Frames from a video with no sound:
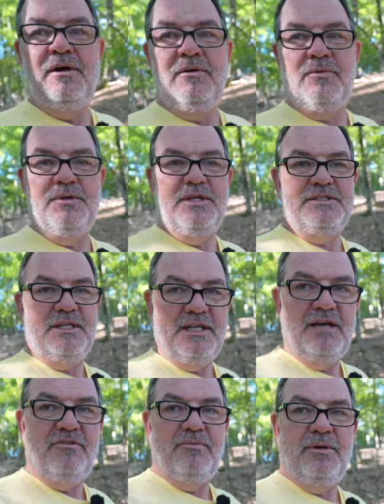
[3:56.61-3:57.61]
with this
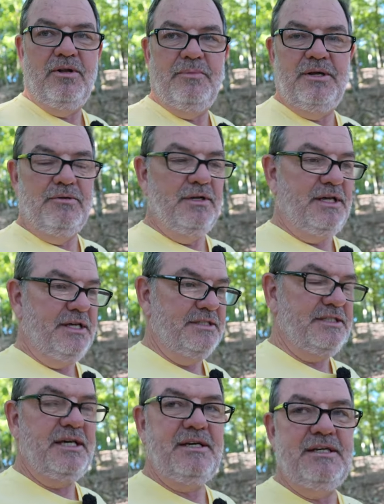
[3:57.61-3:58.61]
11 millimeter
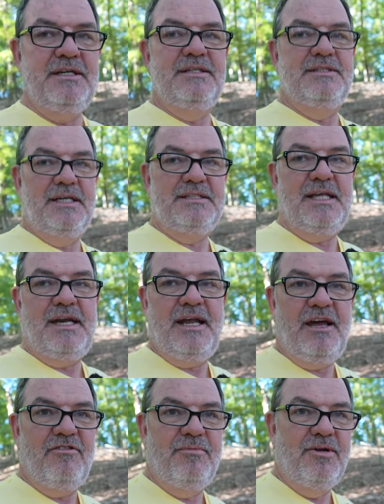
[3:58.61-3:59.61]
lens, 16 and a
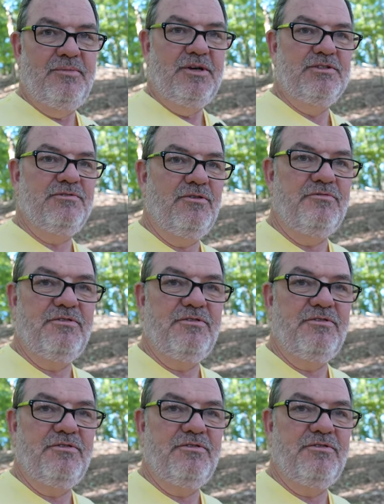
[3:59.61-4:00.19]
half millimeters full